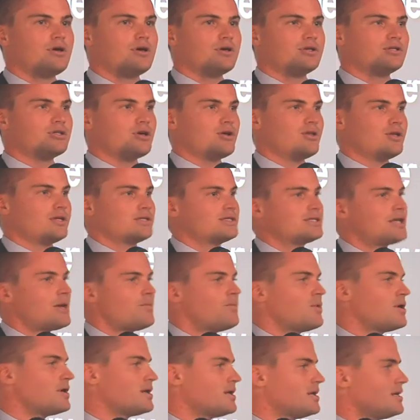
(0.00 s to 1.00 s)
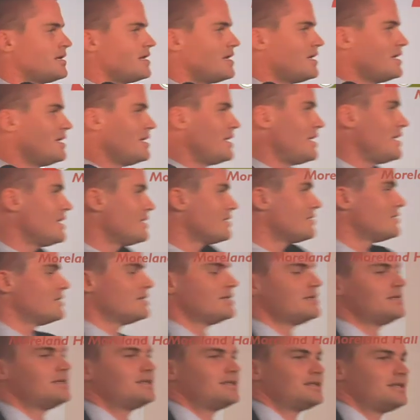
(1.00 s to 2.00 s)
So that someone in
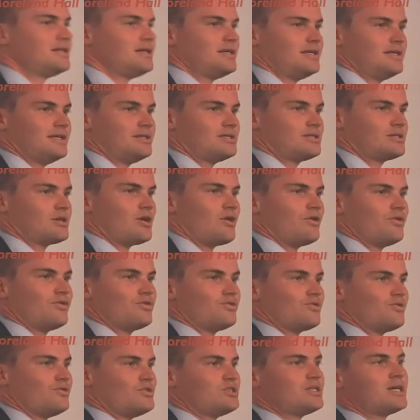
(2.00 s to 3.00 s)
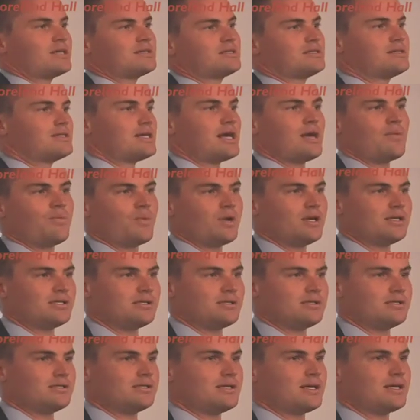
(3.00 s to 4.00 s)
England is going through just the same
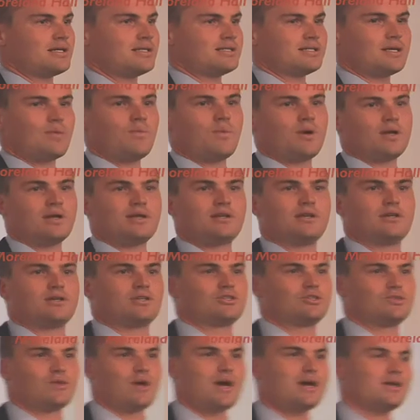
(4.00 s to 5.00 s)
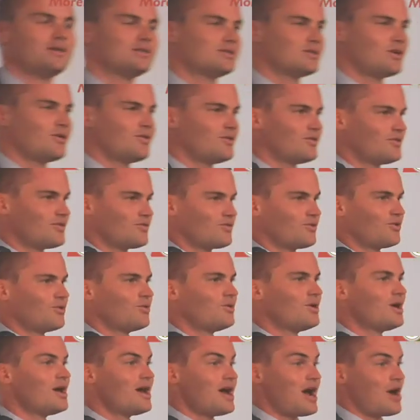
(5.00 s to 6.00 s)
reasons as someone in Australia is going
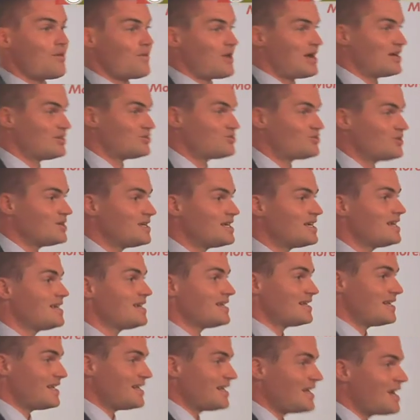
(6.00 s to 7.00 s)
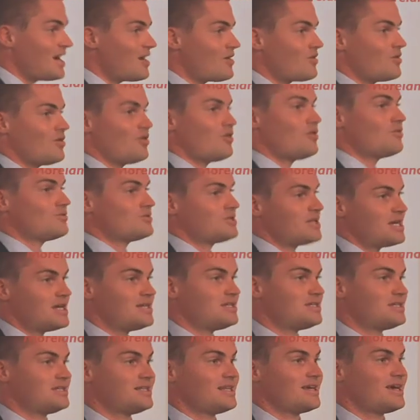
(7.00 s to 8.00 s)
through around drinking, needing alcohol,
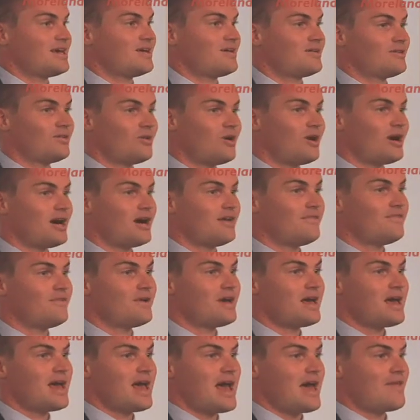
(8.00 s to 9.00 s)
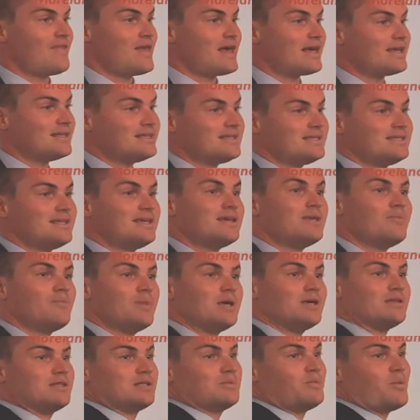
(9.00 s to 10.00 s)
changing their life, and they can see and
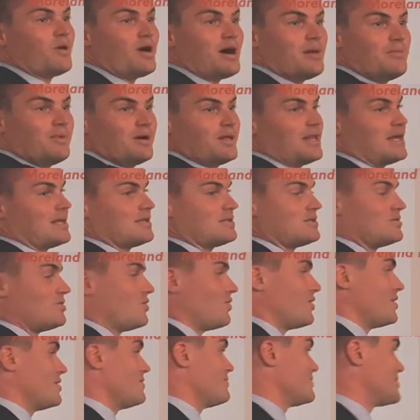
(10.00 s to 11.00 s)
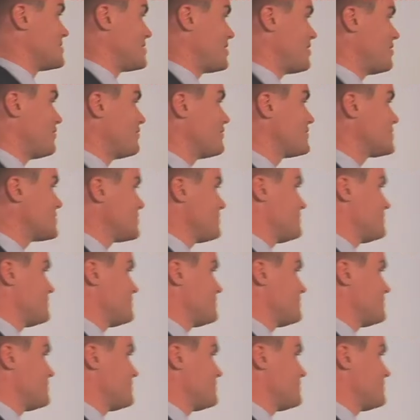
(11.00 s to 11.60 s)
be inspired by that story themselves.